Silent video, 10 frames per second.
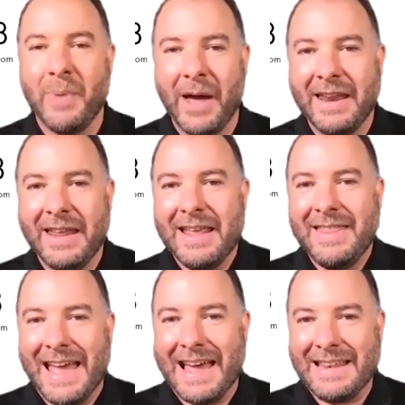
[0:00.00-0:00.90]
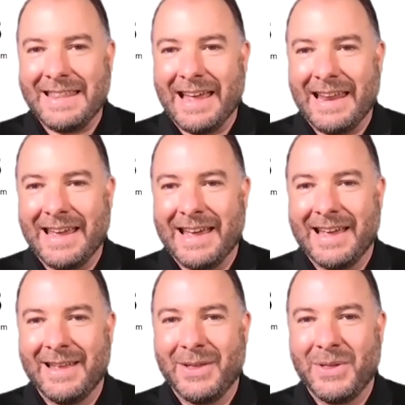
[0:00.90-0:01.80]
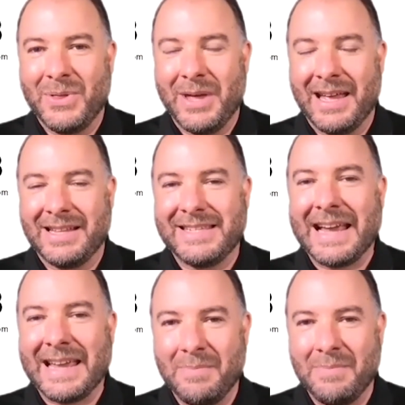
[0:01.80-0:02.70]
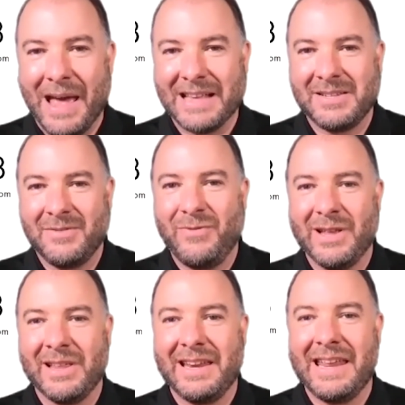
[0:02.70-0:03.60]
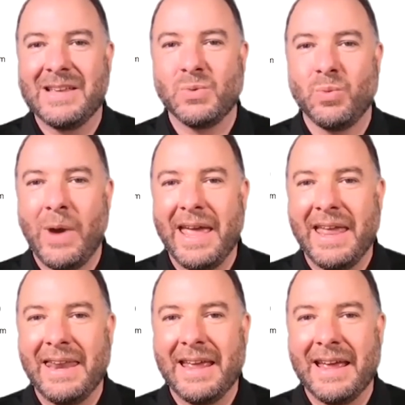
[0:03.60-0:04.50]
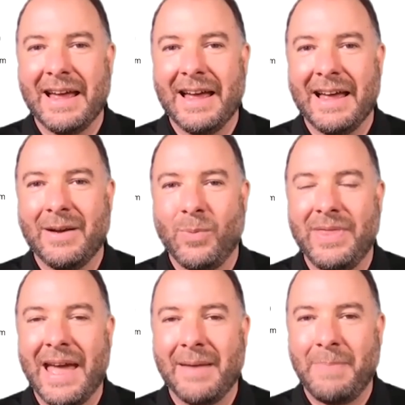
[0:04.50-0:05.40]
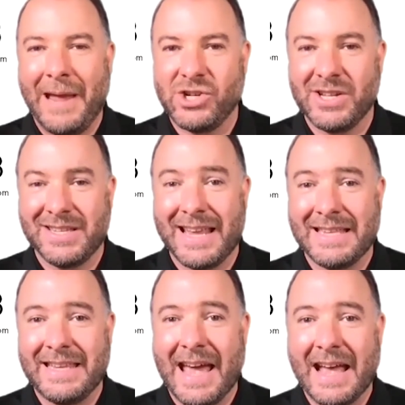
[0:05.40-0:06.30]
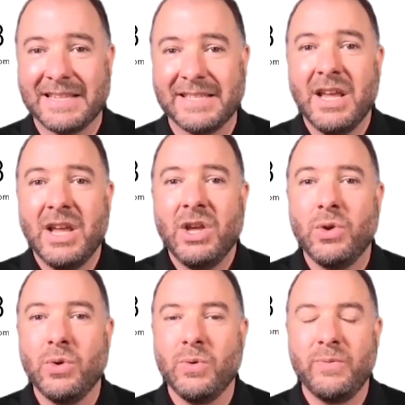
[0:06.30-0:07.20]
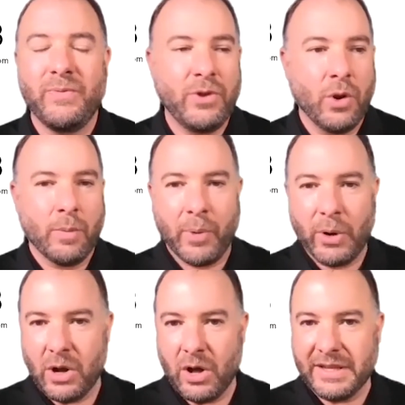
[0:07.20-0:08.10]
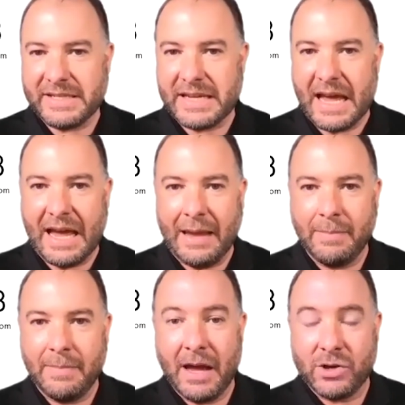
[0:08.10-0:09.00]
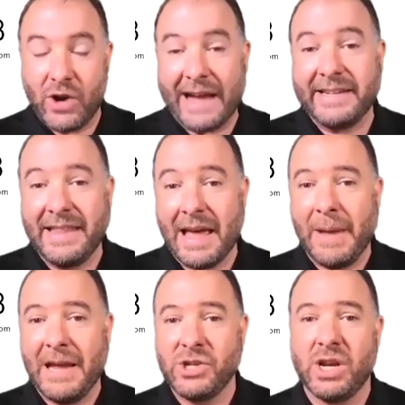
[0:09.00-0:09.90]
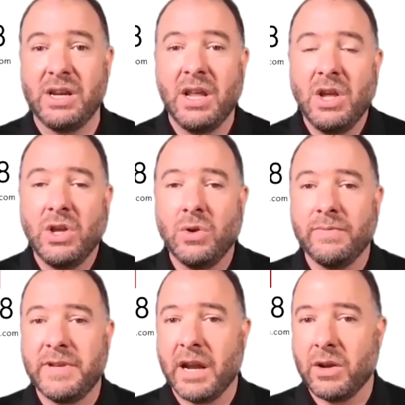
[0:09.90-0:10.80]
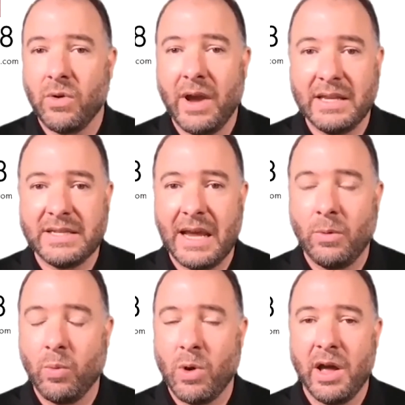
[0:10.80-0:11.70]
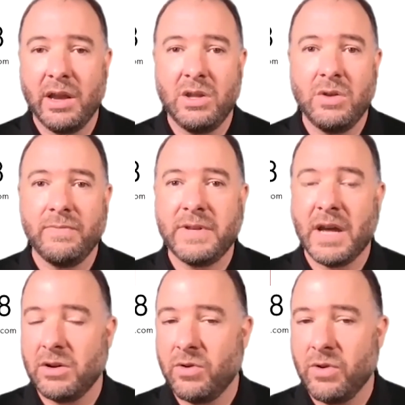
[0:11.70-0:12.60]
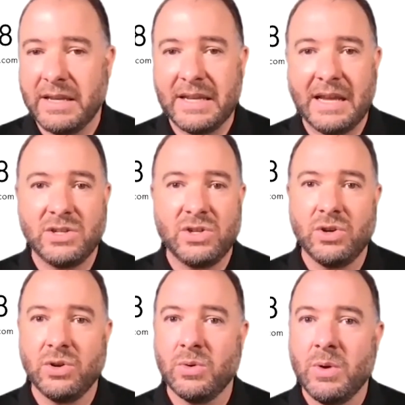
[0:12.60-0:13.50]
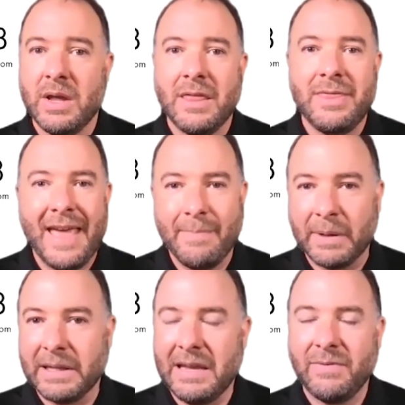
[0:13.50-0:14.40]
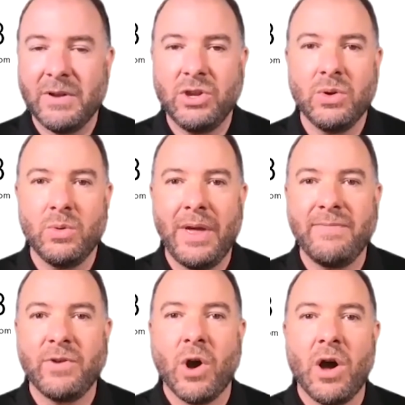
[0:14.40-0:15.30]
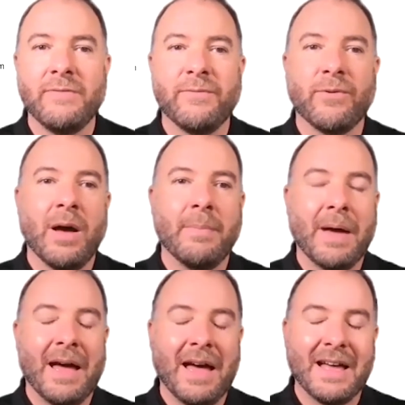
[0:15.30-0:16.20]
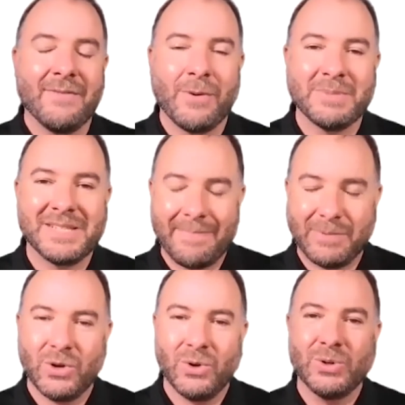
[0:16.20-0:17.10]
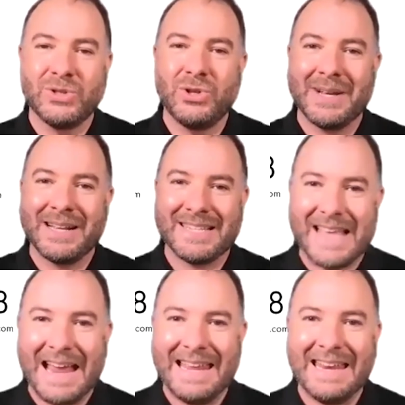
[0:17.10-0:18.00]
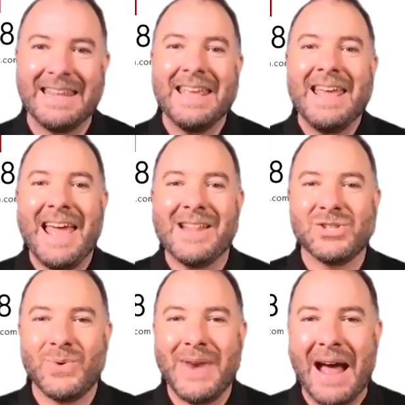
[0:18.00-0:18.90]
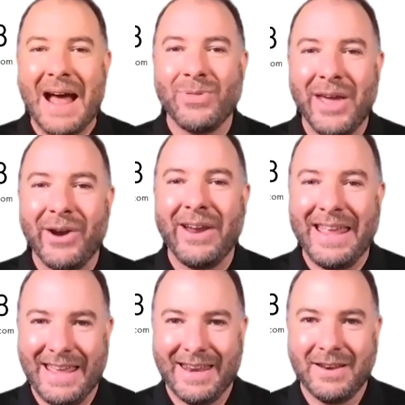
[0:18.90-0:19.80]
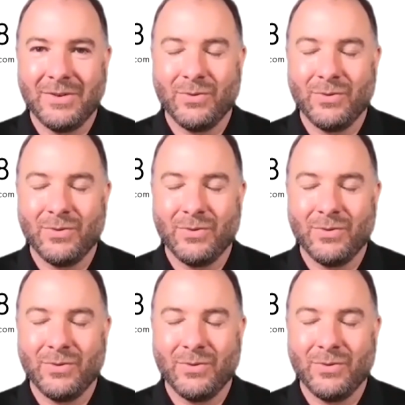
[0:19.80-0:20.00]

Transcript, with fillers: But that that uh, that second best feeling is when uh, when that patient says yes. You've you know put in all this time attracting that patient. You've done a great day one. You've done a great day two they believe in you. They've gone from uh, from skeptical to excited, and so now they're in.